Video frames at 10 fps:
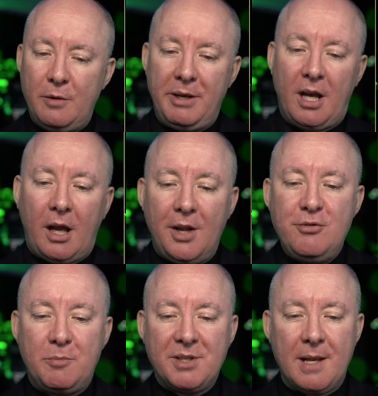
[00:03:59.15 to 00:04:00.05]
it'd be
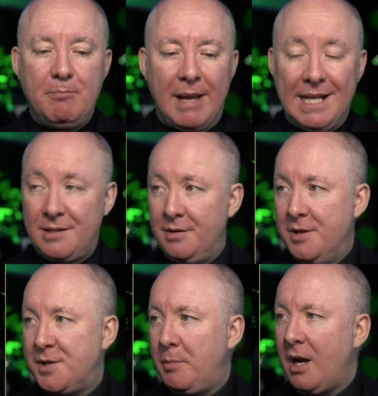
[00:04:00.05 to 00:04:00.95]
100%
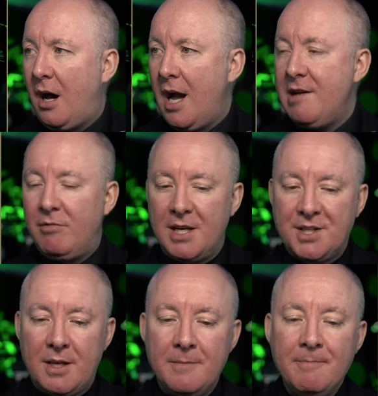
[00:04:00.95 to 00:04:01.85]
maintenance. It'd be high
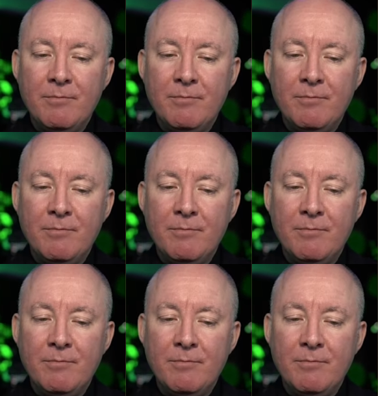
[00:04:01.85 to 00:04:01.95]
risk.